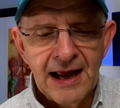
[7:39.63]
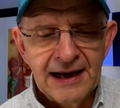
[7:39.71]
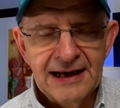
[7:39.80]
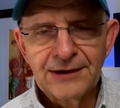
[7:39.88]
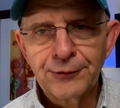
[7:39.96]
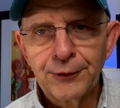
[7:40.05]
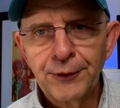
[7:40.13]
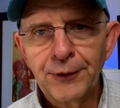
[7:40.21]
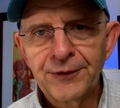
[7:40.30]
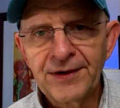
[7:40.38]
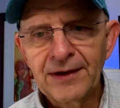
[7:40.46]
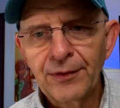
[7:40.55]

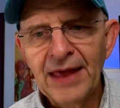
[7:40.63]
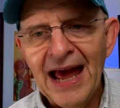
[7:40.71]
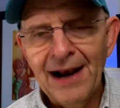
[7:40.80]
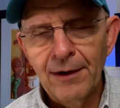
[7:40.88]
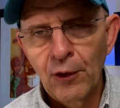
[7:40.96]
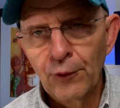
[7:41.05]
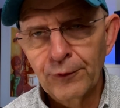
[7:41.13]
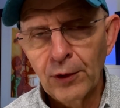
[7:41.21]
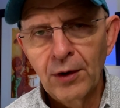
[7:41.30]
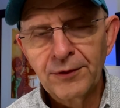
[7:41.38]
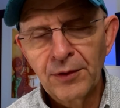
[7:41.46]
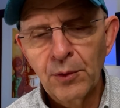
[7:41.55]
introducing that over
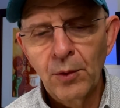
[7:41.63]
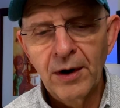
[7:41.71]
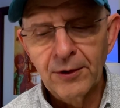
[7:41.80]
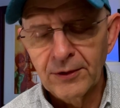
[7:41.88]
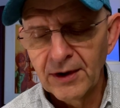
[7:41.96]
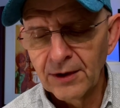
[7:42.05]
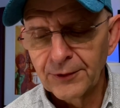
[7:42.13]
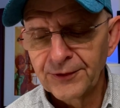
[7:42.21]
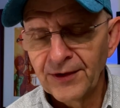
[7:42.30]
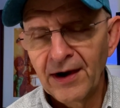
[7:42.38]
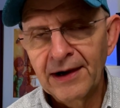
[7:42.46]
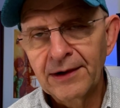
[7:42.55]
onto the watercolor
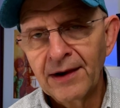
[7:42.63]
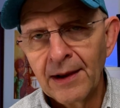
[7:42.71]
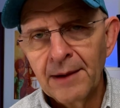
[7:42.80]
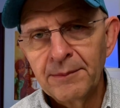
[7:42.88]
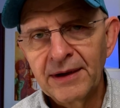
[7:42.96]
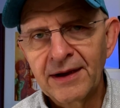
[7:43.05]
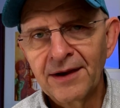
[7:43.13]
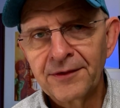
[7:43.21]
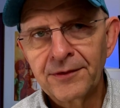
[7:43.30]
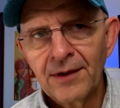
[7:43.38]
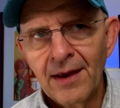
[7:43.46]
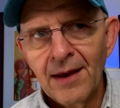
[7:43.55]
side,
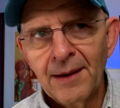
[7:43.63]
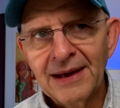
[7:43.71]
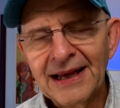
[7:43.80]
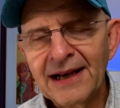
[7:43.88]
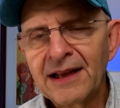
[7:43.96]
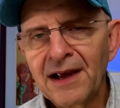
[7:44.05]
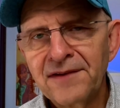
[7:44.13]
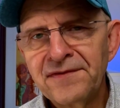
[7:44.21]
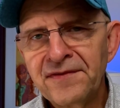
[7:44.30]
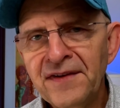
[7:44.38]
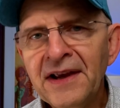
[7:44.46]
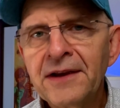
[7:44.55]
because getting a
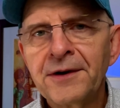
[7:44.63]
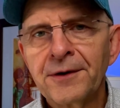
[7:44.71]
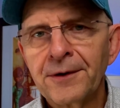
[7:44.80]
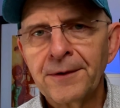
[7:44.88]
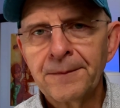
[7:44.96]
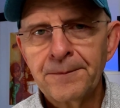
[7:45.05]
figure